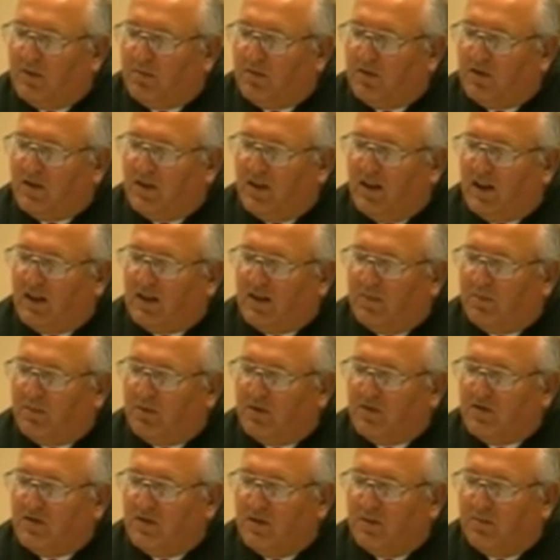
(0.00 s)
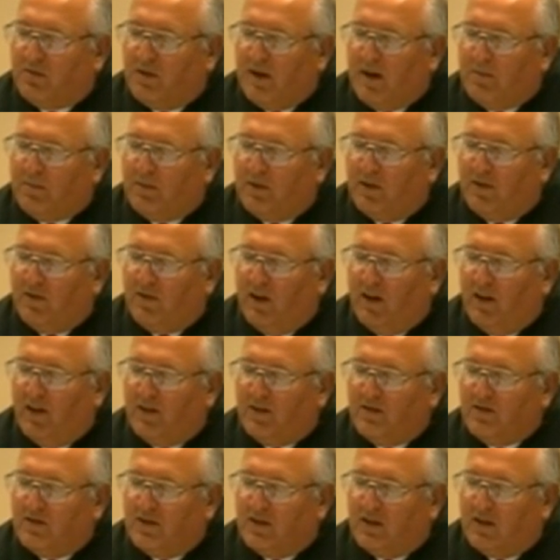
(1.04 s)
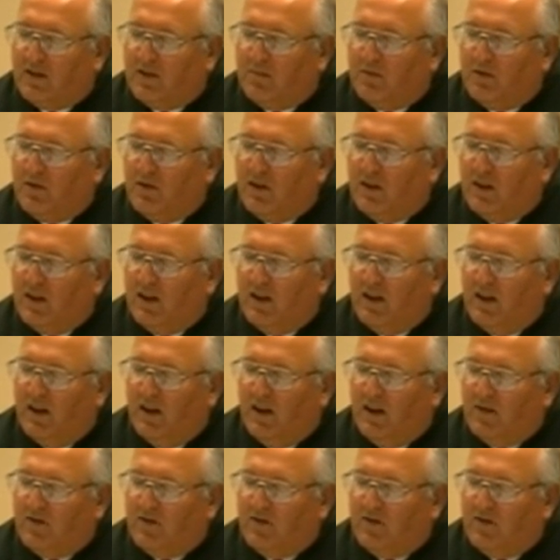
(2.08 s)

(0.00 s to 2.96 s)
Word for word: to protect the person or property of others in the community